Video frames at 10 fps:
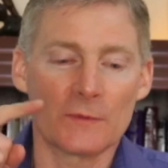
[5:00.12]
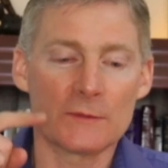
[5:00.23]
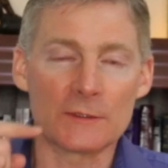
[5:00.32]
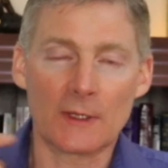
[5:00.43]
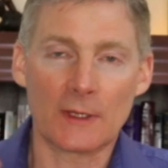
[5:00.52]

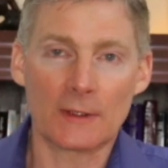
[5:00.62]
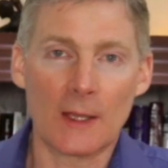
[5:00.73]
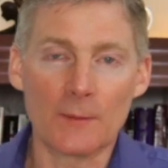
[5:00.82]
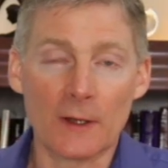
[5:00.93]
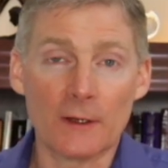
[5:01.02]
just
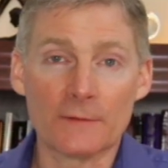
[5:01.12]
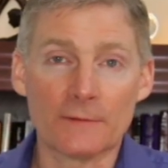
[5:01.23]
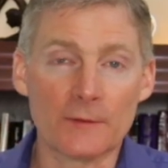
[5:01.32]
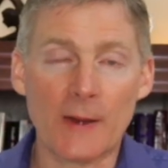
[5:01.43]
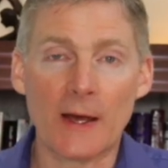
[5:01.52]
came right off of
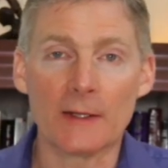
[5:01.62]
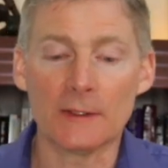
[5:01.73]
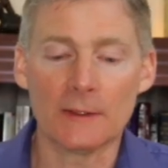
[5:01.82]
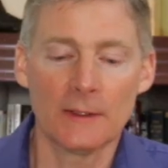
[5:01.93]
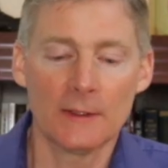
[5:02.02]
her
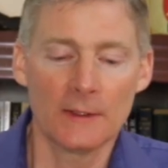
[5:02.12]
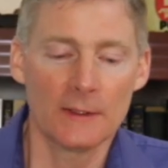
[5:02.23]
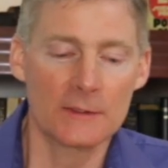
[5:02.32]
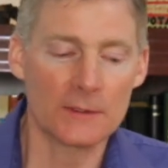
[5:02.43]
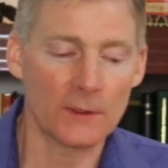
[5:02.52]
body.
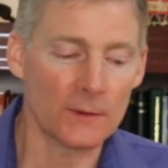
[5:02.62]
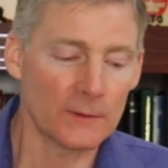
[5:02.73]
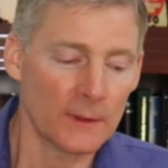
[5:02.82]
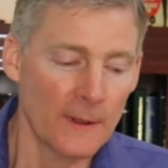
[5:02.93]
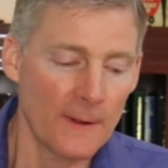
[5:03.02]

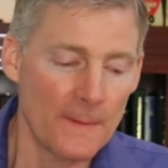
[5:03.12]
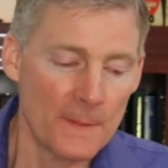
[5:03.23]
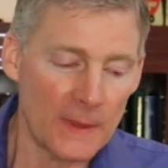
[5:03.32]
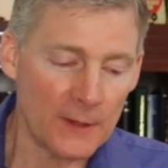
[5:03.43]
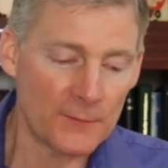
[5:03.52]
So
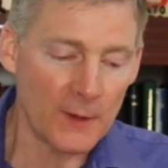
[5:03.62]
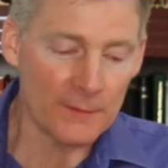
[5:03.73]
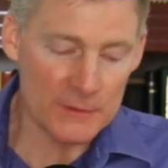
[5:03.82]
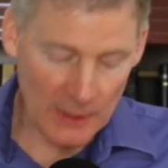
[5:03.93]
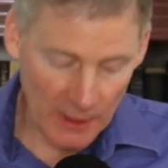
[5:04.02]
if you
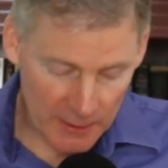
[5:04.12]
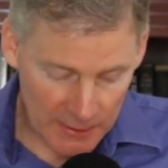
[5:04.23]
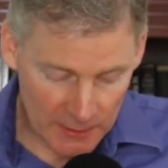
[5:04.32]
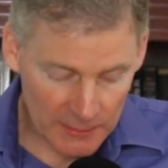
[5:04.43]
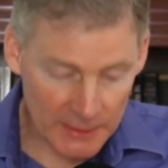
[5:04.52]
have a scar
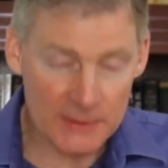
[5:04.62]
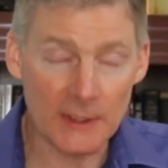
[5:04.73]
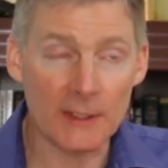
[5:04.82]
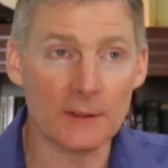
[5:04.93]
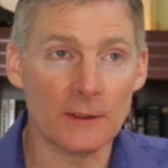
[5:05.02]
here, let's
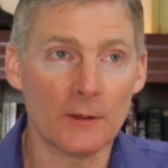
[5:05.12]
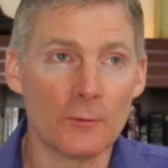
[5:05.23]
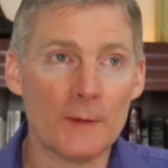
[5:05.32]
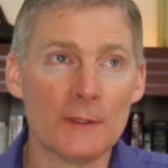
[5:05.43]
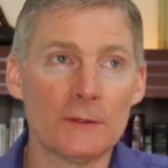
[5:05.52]
say
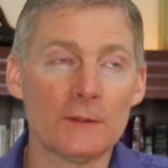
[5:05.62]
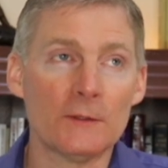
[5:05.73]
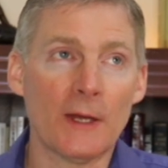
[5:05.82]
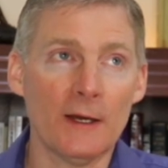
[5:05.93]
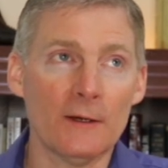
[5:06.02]
women
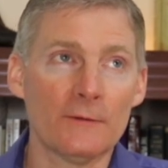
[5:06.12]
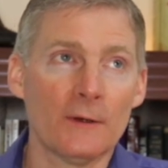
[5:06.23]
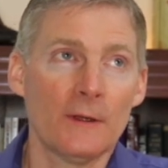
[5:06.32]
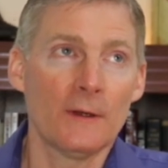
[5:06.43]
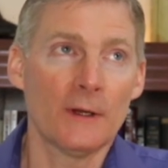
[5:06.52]
who have
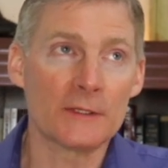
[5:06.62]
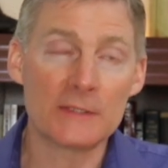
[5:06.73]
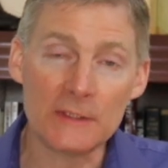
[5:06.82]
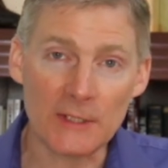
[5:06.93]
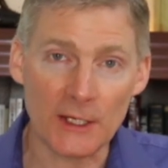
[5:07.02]
a
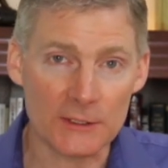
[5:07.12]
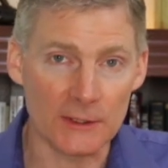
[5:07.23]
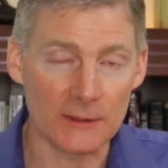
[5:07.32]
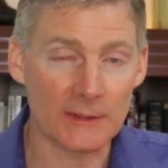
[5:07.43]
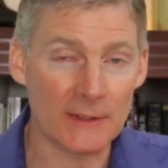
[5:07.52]

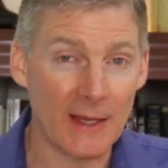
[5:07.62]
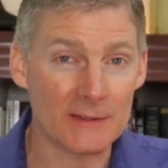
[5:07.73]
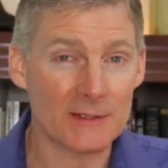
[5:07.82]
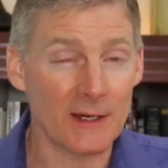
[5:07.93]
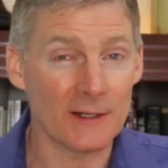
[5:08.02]
C-section, like
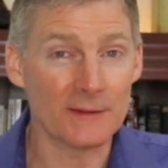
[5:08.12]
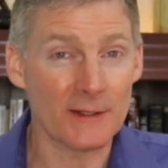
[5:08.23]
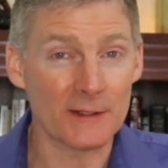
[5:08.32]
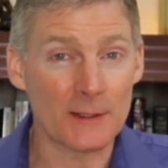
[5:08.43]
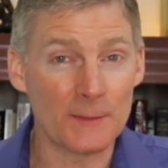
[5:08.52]
that scar
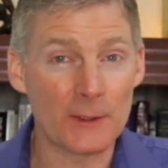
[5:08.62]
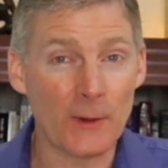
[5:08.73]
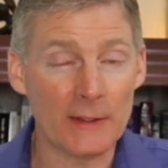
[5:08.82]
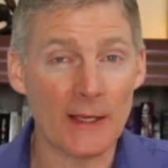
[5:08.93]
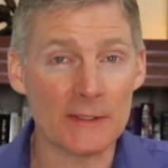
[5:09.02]
there can be
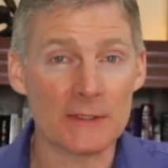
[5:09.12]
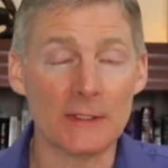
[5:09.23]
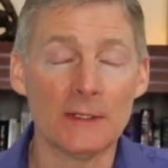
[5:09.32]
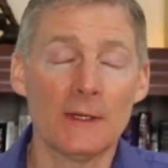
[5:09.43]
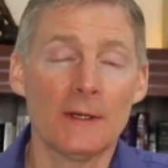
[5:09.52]
quite
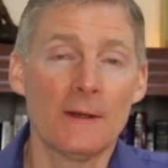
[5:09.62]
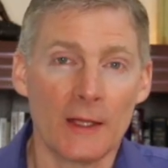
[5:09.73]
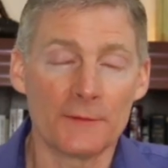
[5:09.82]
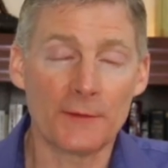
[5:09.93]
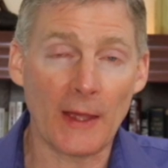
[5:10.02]
nasty.
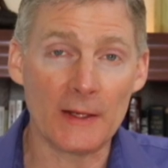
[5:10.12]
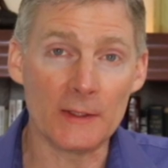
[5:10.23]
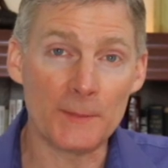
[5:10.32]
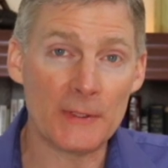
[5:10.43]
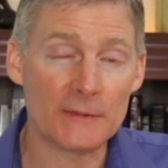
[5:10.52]
And if you had an
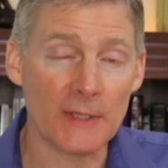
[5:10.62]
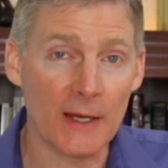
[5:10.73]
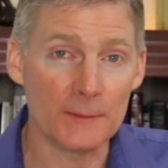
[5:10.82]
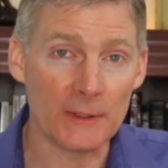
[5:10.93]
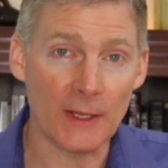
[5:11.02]

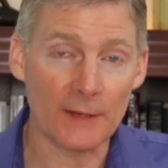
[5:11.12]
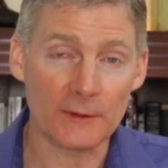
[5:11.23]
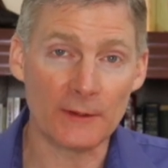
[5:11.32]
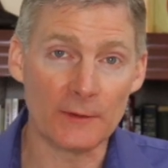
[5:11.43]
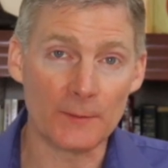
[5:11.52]
episiotomy after
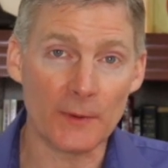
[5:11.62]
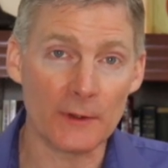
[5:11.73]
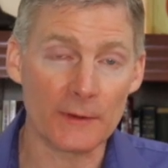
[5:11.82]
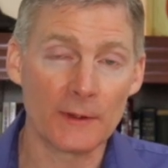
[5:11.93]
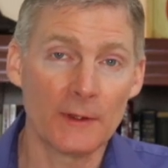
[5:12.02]
giving
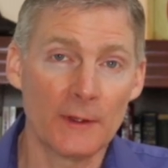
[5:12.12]
birth,